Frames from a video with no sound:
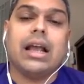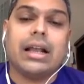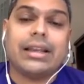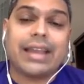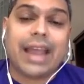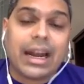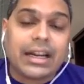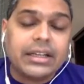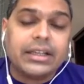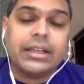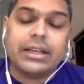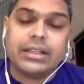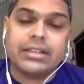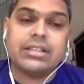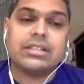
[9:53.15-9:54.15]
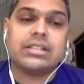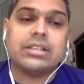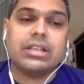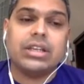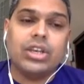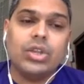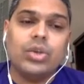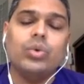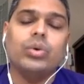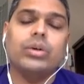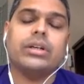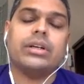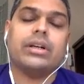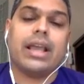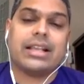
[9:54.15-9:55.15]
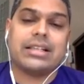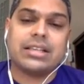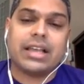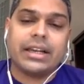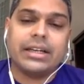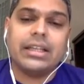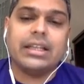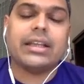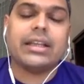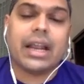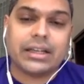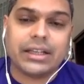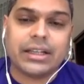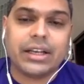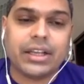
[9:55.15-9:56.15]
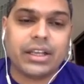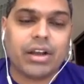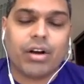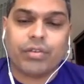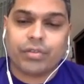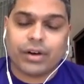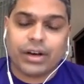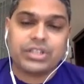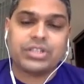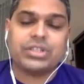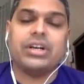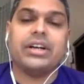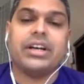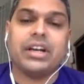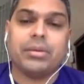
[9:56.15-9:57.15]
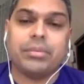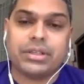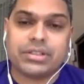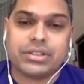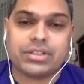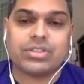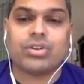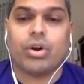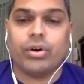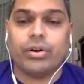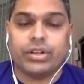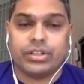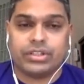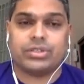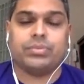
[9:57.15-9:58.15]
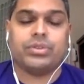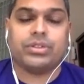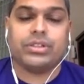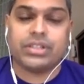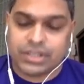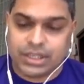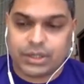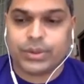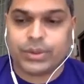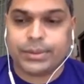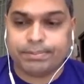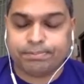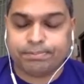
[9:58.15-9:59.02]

category, this newer, exciting category of relational databases called distributed SQL.